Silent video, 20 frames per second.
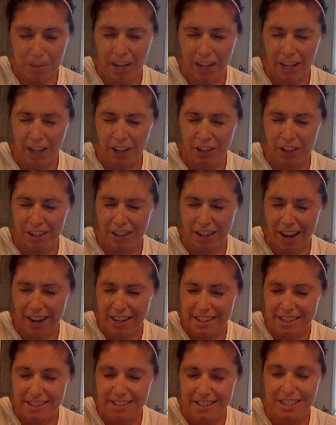I could
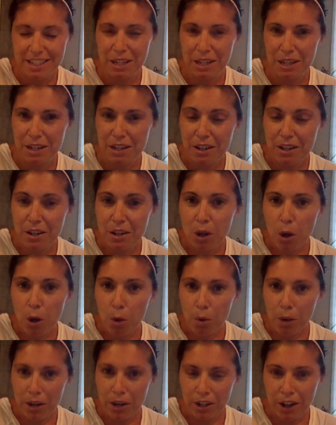kind of see
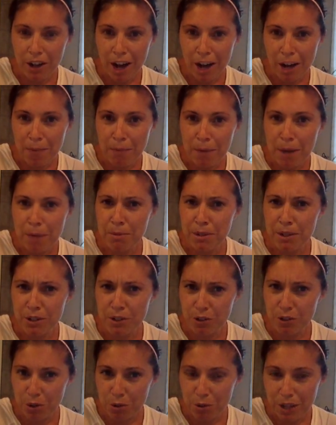what God might be
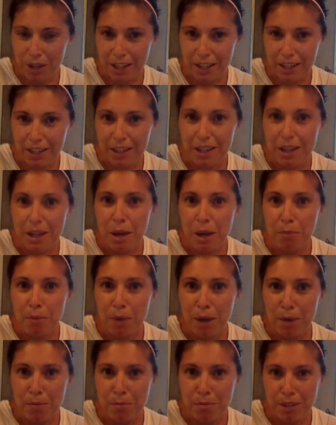doing
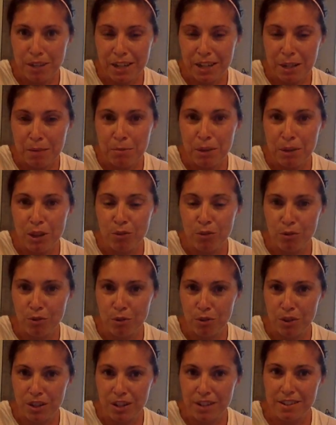by bringing me
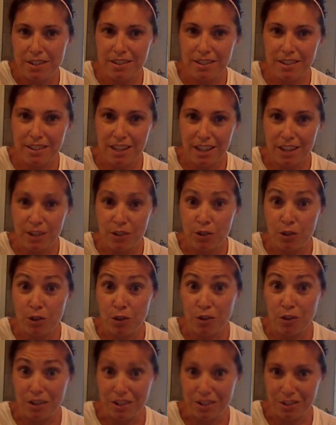through this
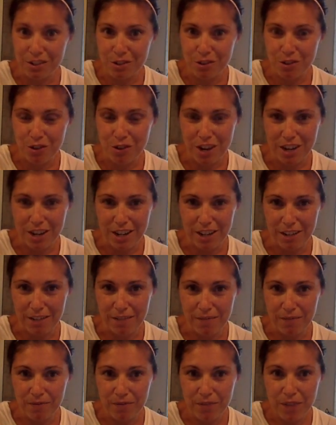endurance
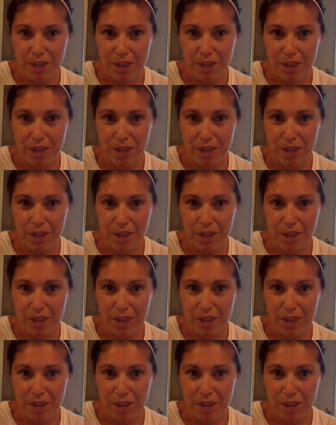training.